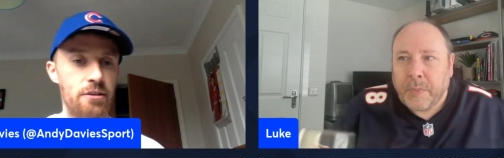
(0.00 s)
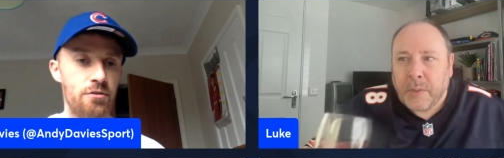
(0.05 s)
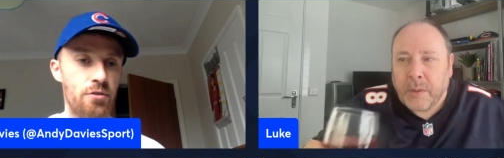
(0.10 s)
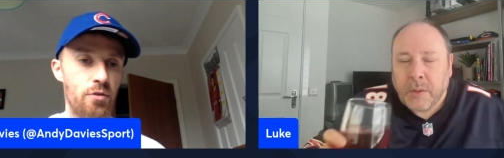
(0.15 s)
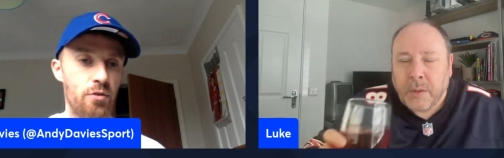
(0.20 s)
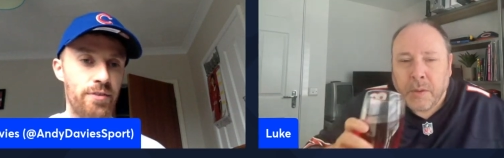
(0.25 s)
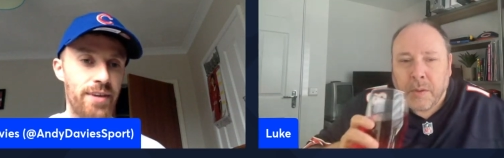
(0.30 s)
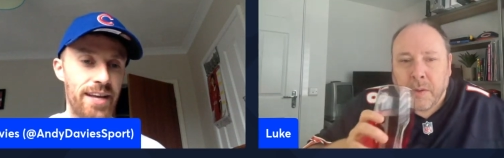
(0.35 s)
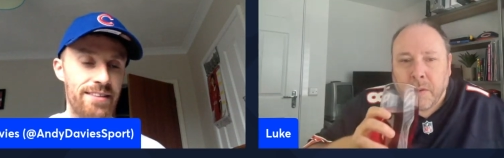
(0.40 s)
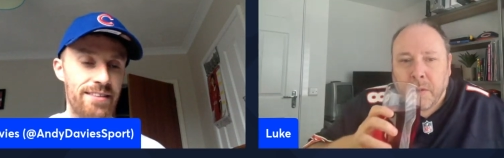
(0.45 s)
Speaker 1: sort
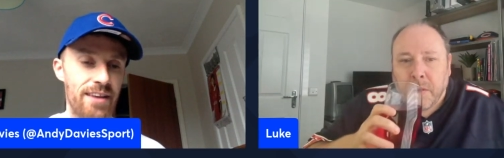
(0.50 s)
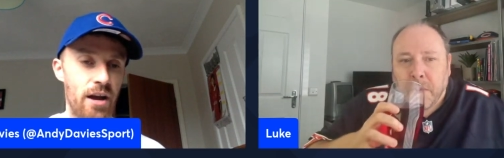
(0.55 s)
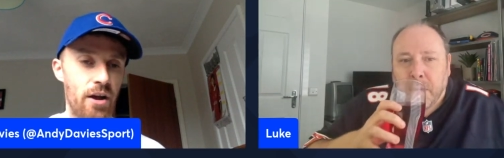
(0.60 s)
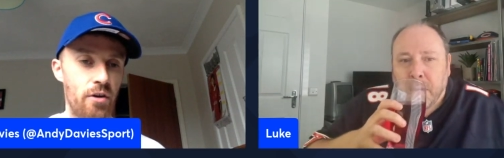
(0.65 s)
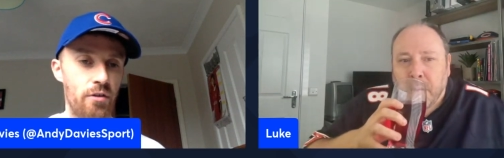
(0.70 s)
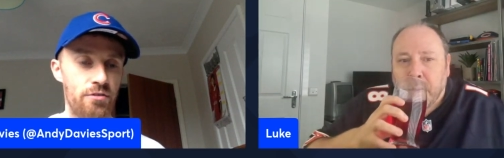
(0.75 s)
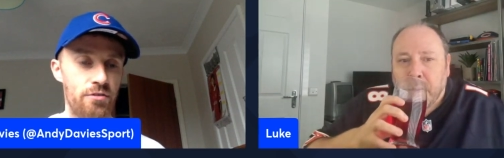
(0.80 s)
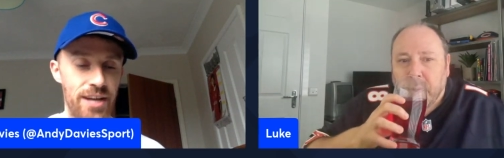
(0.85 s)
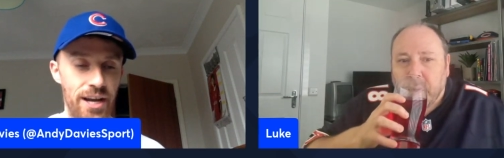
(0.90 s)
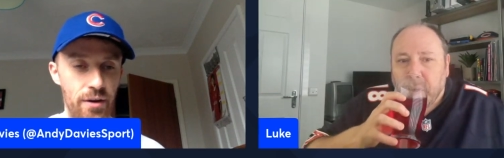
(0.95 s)
of get
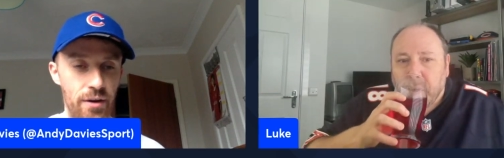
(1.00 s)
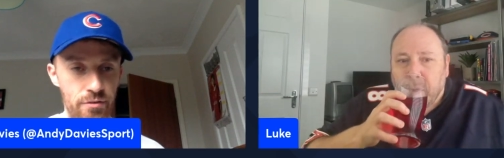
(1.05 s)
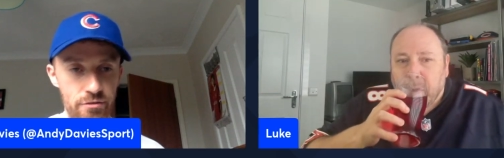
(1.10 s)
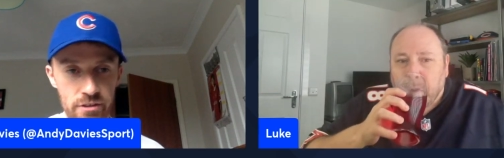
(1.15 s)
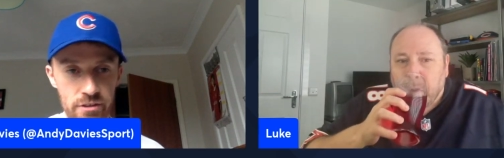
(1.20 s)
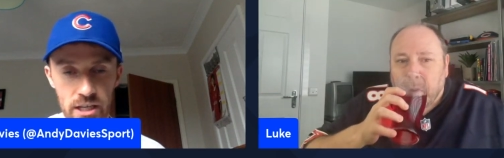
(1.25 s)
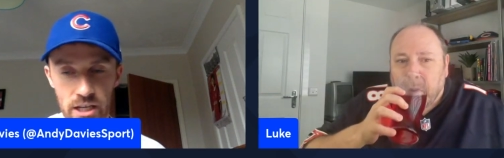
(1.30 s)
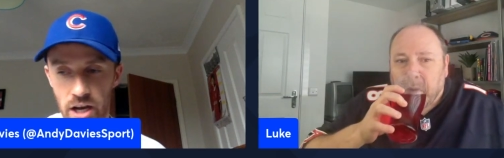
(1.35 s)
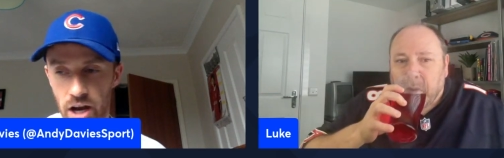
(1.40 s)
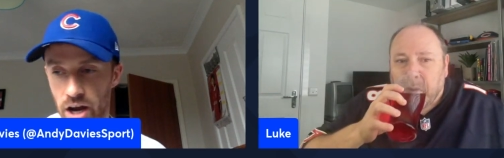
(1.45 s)
out of jail
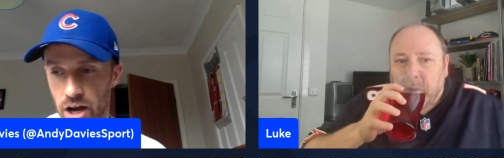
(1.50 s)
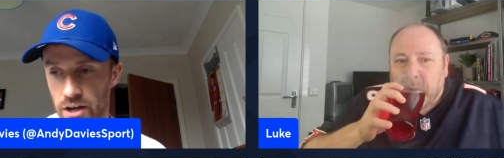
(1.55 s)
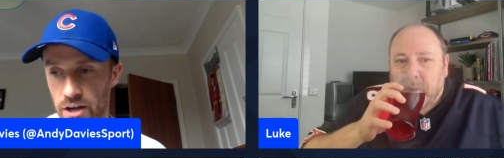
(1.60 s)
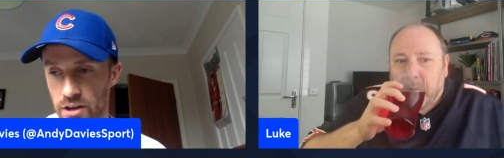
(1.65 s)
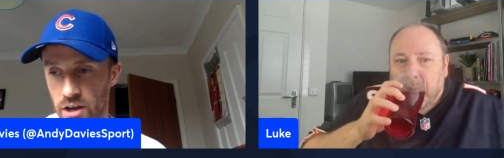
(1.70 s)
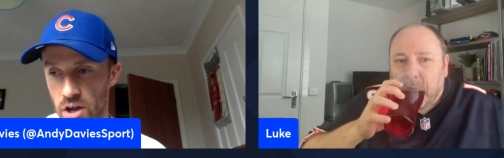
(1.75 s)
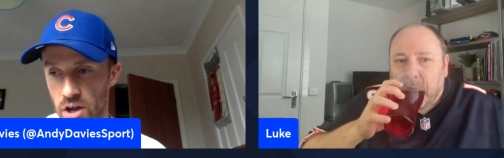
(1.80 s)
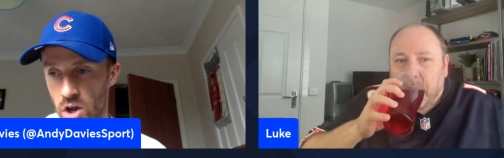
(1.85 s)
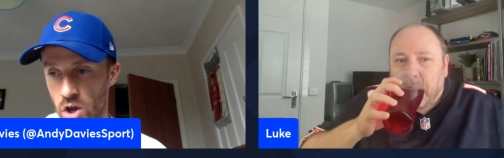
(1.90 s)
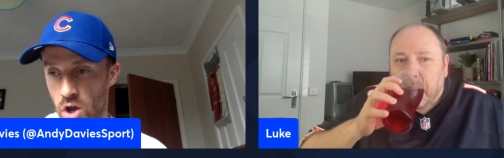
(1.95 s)
free card.
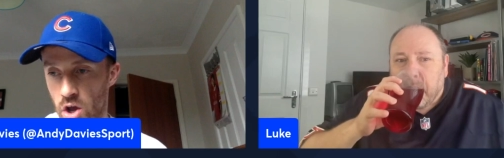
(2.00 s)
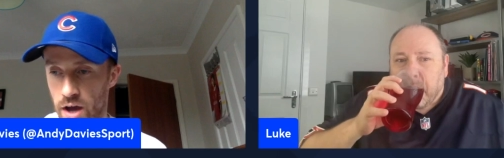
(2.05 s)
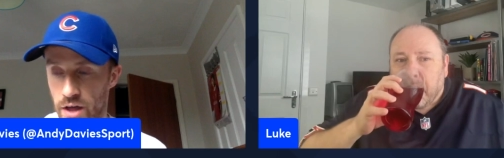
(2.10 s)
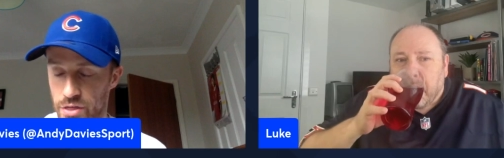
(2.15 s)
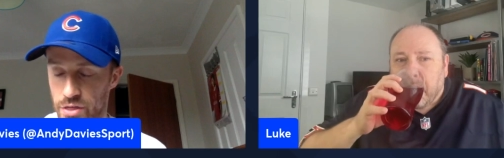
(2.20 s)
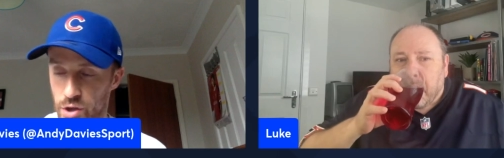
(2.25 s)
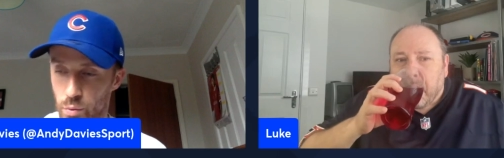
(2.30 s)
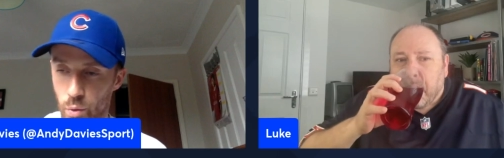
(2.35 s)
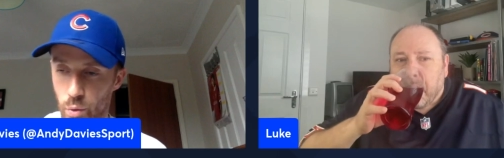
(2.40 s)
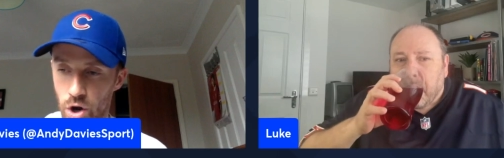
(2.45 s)
I
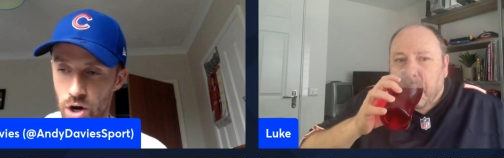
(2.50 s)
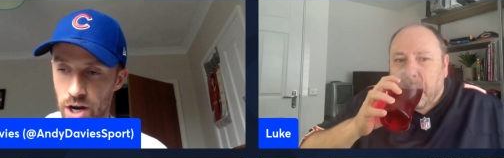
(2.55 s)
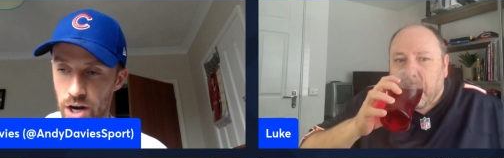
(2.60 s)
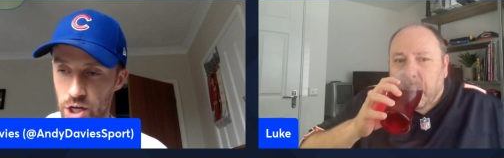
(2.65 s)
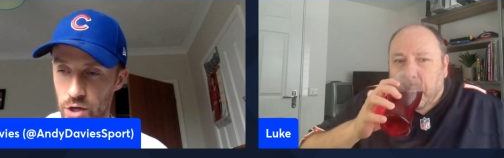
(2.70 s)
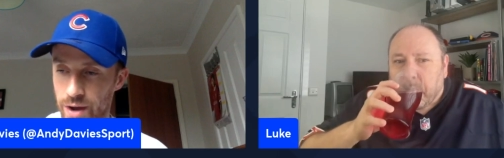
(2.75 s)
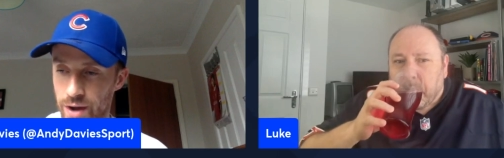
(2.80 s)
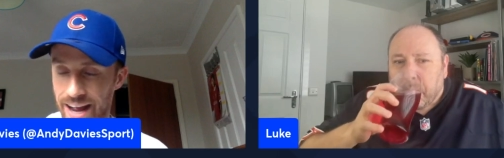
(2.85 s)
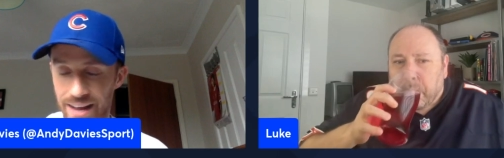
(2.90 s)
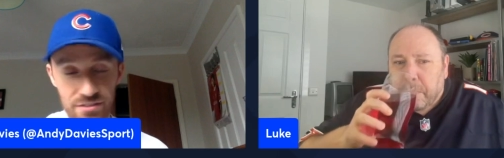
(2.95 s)
think one guy
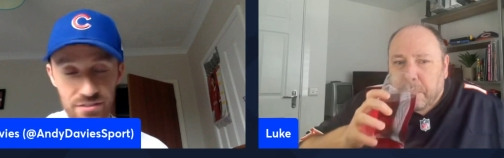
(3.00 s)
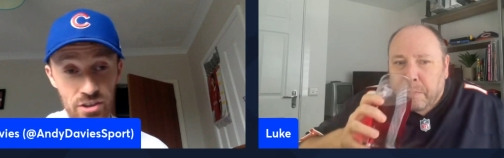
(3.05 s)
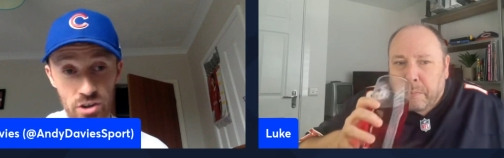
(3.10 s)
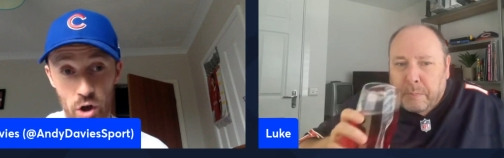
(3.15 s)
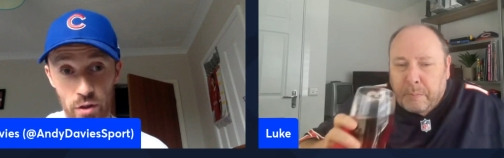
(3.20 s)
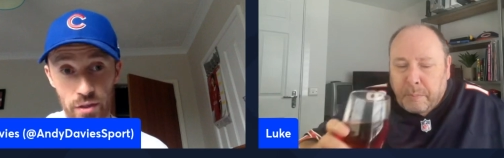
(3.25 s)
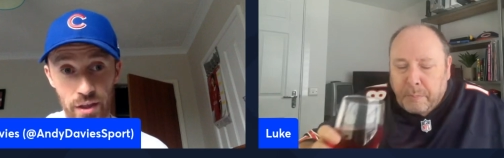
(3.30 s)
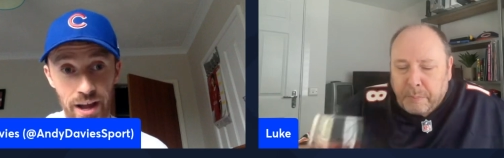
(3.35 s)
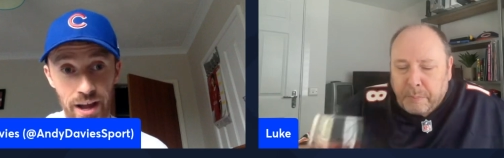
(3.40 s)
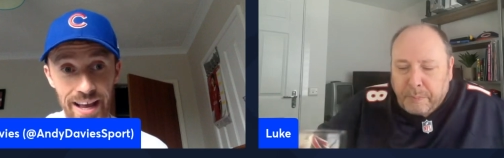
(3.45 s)
who hasn't
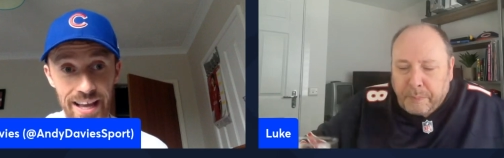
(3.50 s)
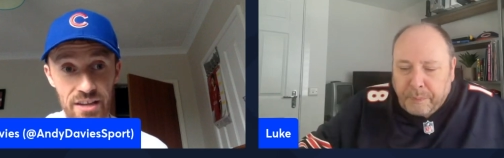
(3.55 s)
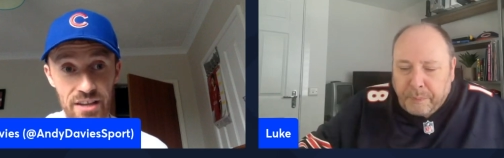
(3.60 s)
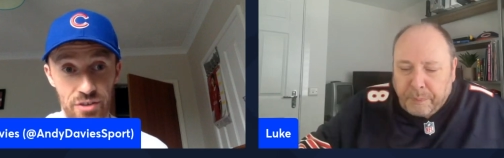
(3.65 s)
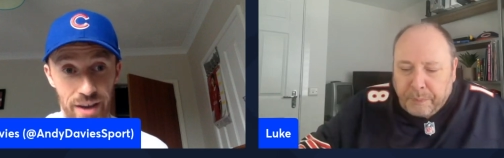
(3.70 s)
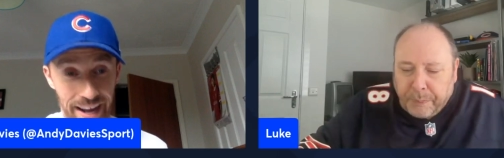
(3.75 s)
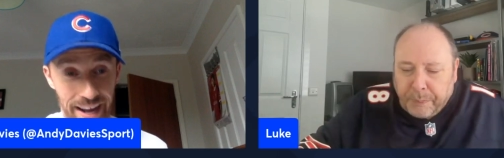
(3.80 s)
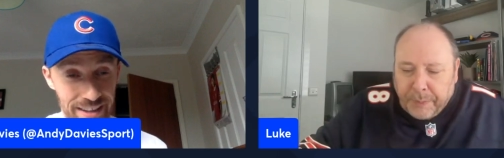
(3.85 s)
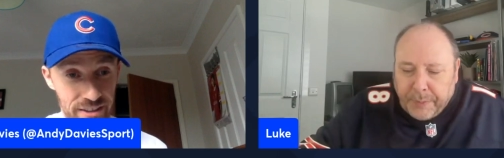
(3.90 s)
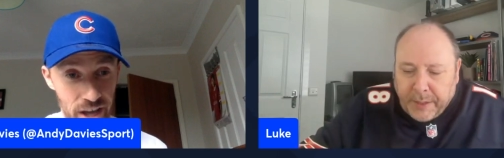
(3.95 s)
got that is
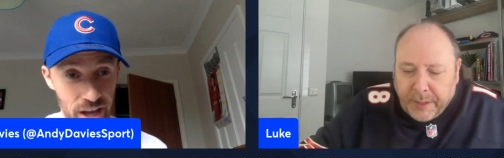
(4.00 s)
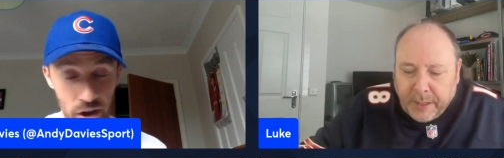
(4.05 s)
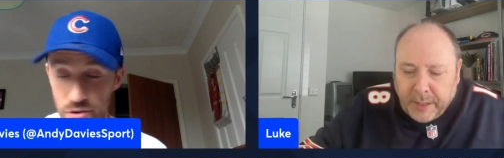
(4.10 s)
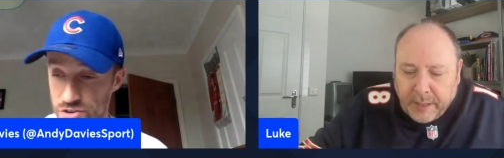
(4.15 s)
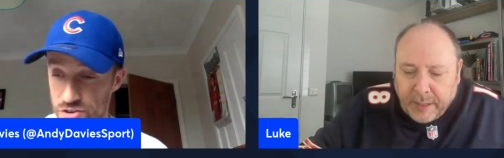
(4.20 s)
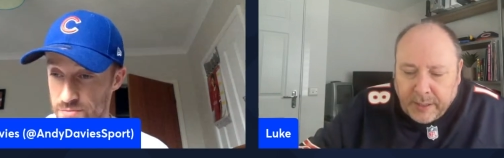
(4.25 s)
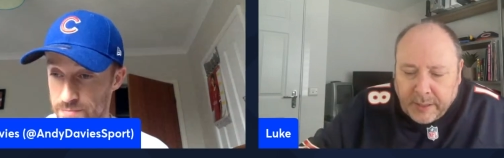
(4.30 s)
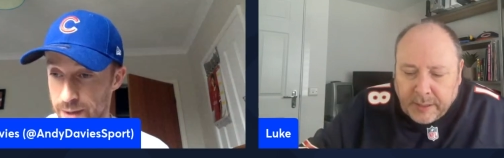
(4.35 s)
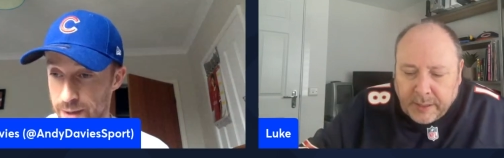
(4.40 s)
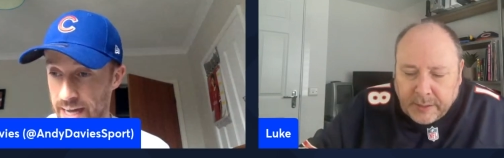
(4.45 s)
your head
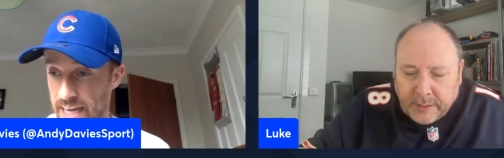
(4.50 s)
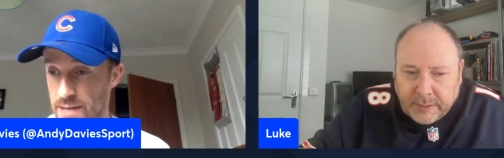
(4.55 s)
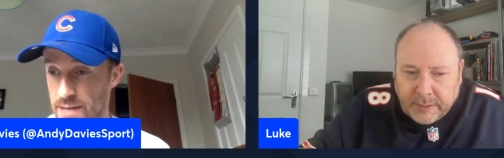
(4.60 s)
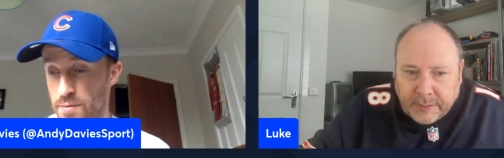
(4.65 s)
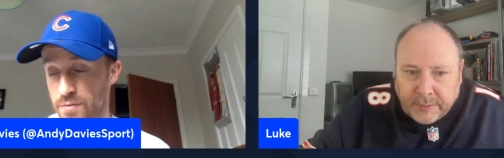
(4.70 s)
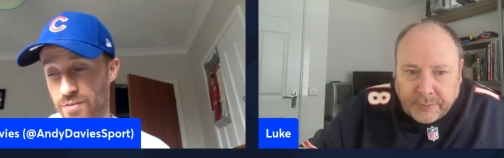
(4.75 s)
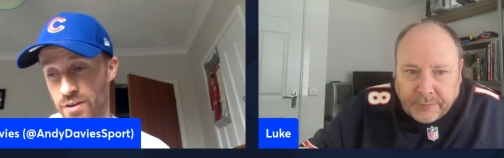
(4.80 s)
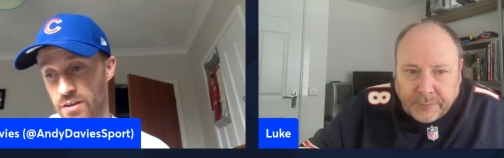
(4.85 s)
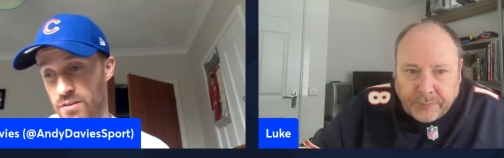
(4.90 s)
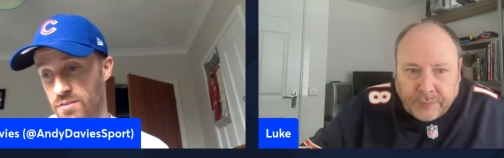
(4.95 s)
coach Matt
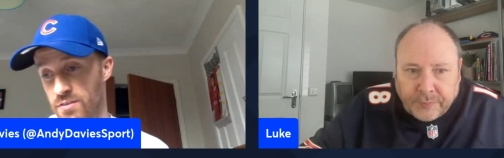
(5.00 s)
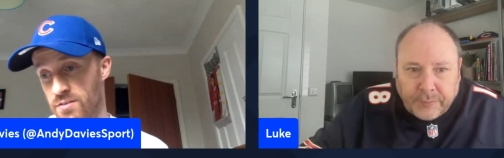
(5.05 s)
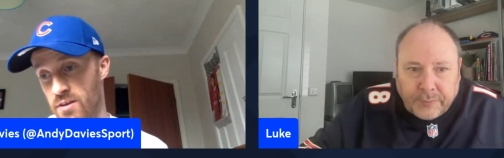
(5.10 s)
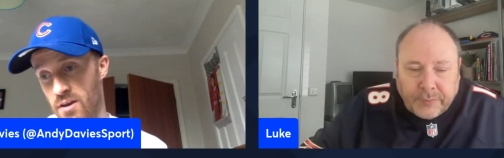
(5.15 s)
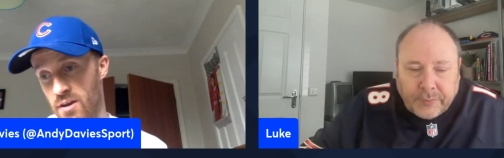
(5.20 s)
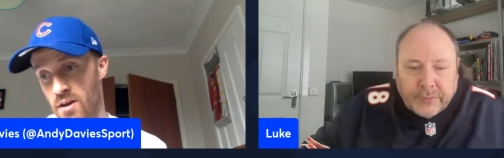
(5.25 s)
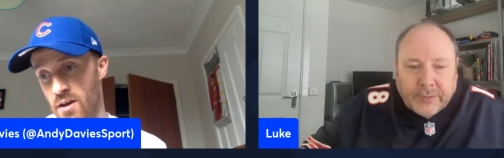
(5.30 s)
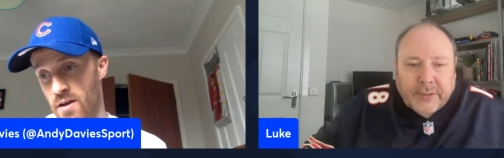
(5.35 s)
Eberflus.